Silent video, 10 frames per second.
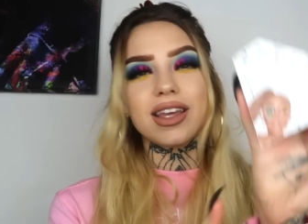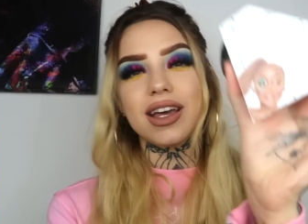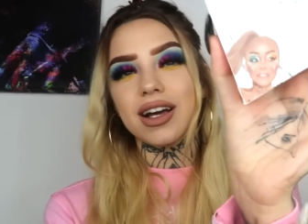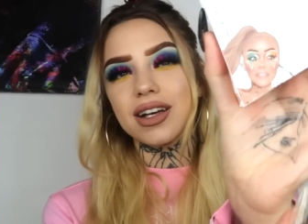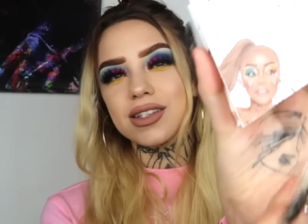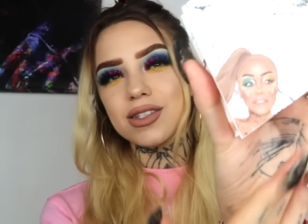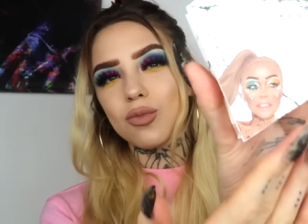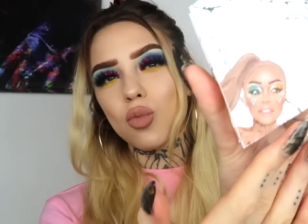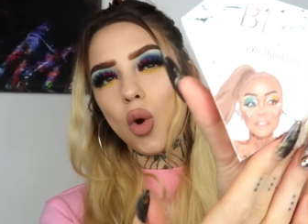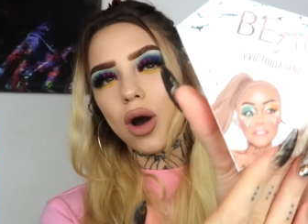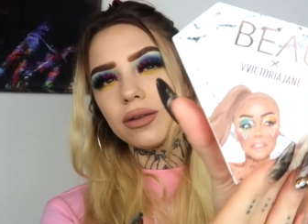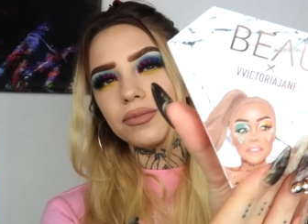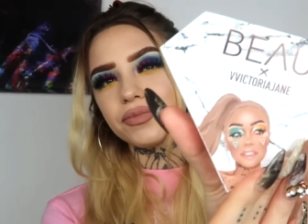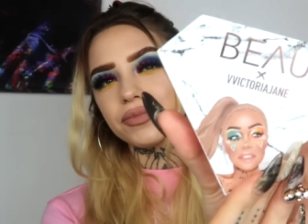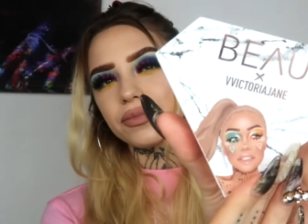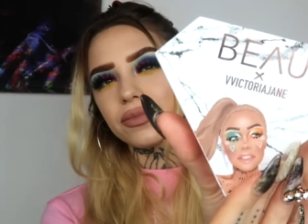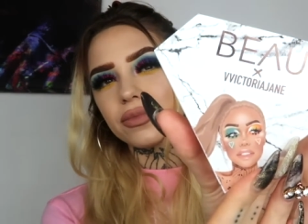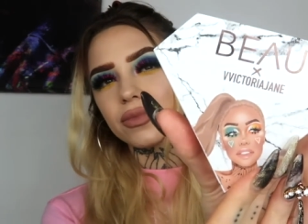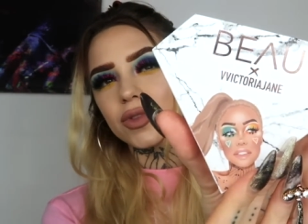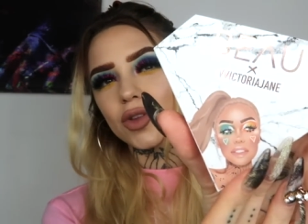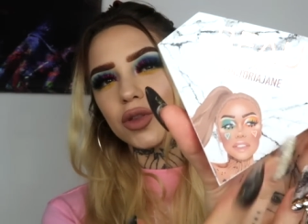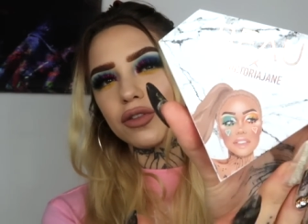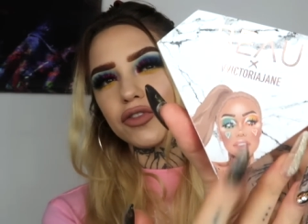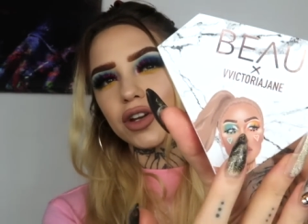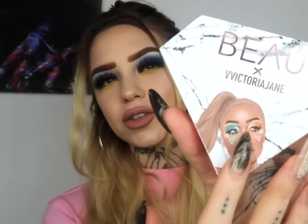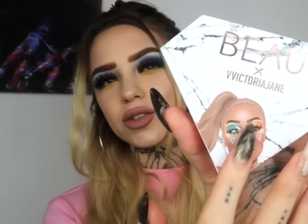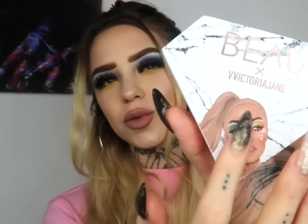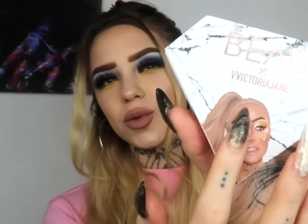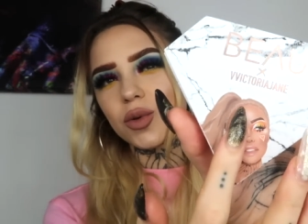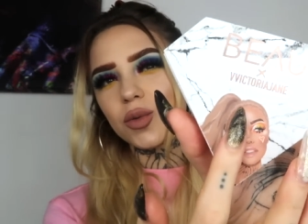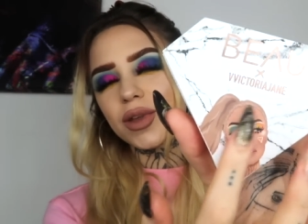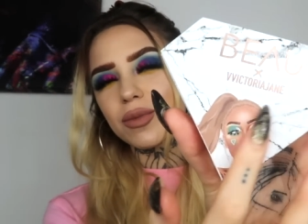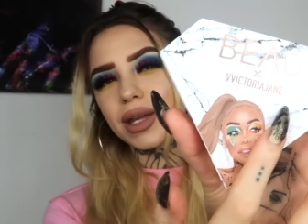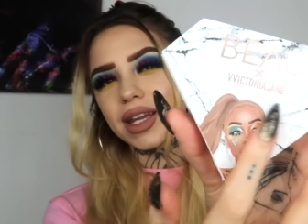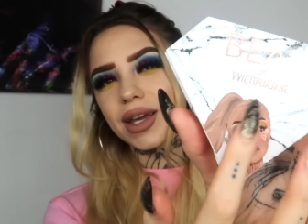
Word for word: It has Moi on the front with my